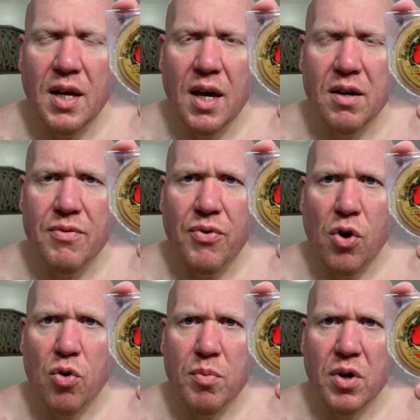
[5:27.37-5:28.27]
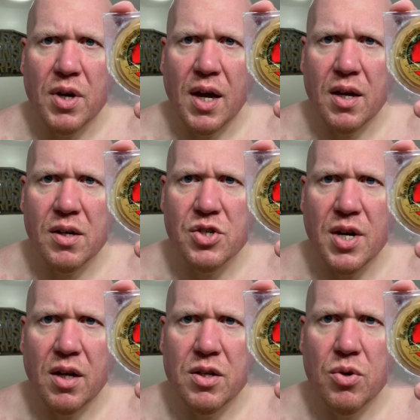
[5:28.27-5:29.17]
canned foam or canned
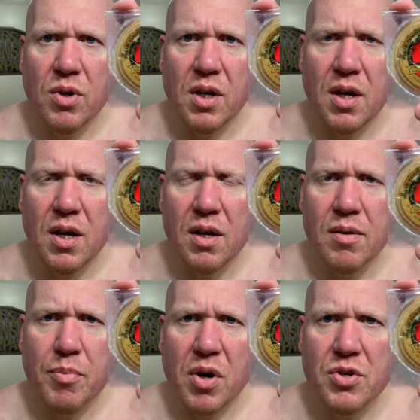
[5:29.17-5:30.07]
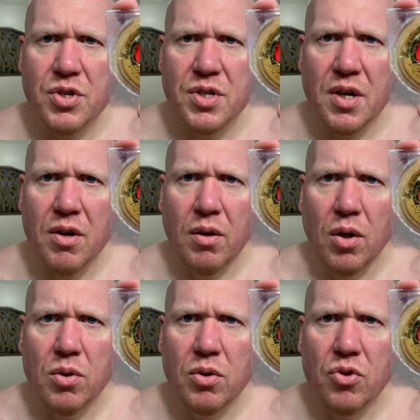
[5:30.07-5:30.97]
gel you can purchase at your
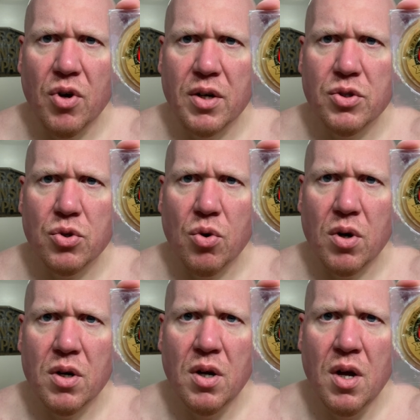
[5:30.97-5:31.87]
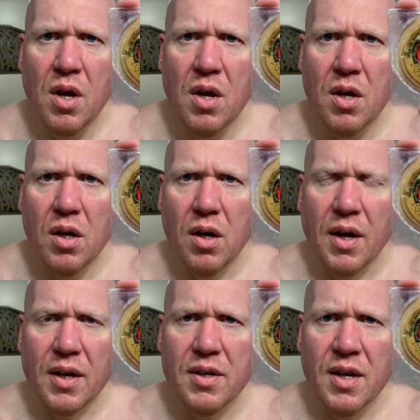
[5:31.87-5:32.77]
local drugstore.
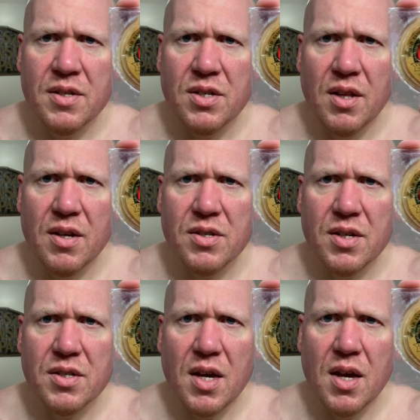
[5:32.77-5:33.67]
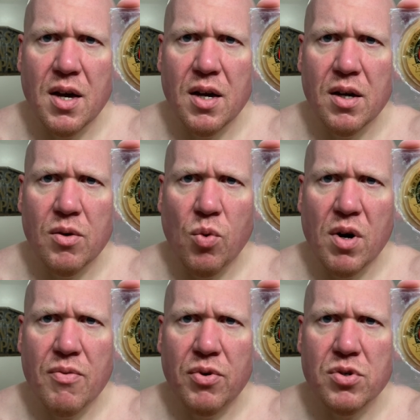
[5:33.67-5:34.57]
I see this as a
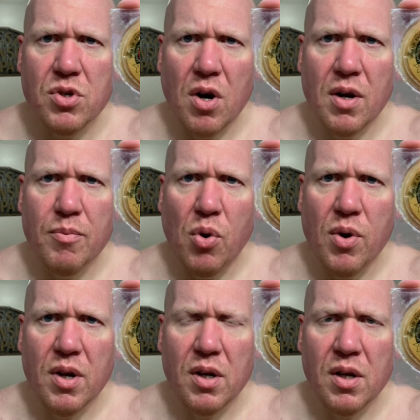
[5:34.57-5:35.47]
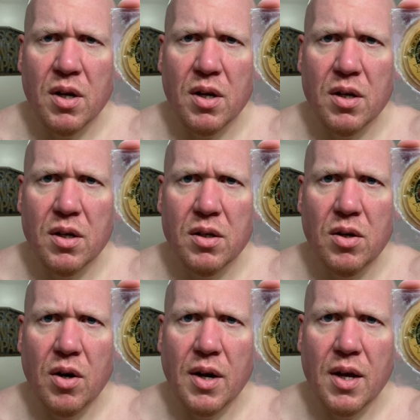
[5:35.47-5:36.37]
wonderful starting point
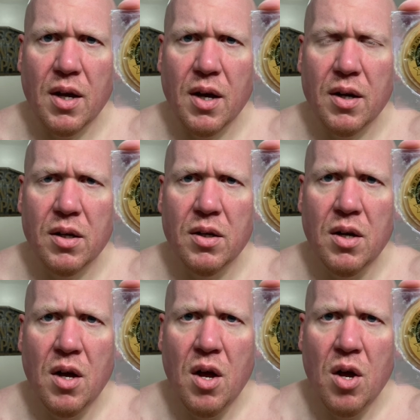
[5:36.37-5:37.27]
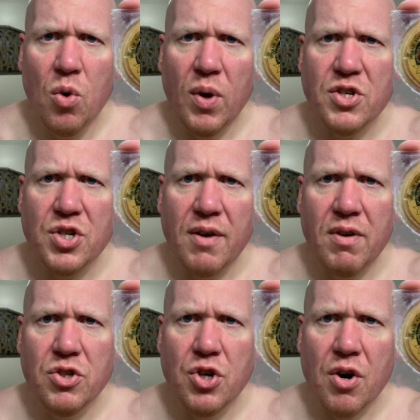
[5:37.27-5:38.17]
on a wet
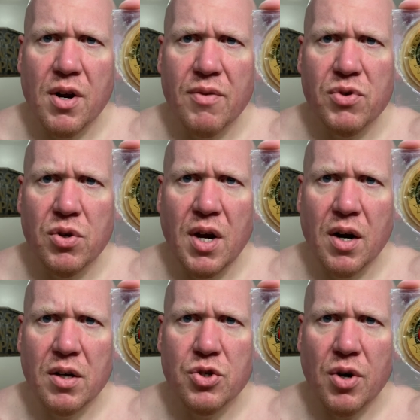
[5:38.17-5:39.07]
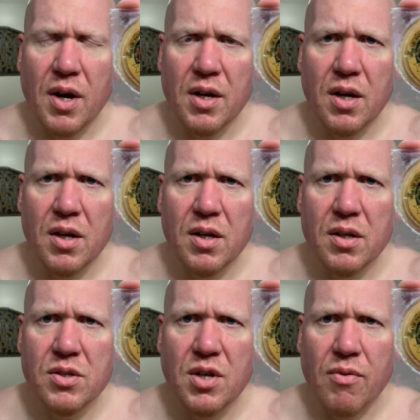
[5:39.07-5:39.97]
shaving journey if you care to try
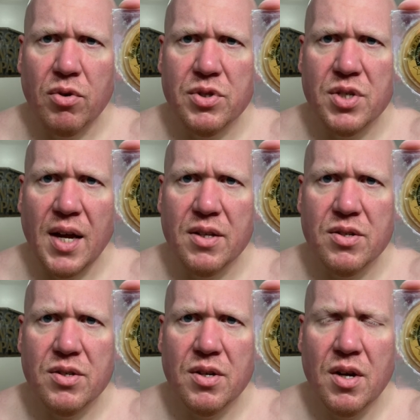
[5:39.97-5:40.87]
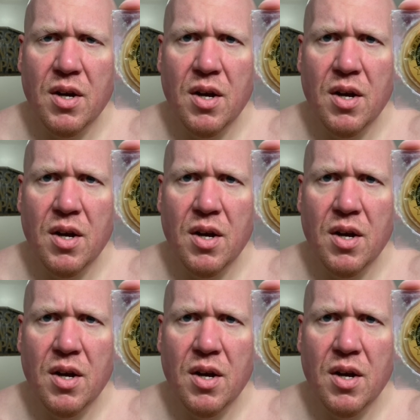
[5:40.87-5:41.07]
several scents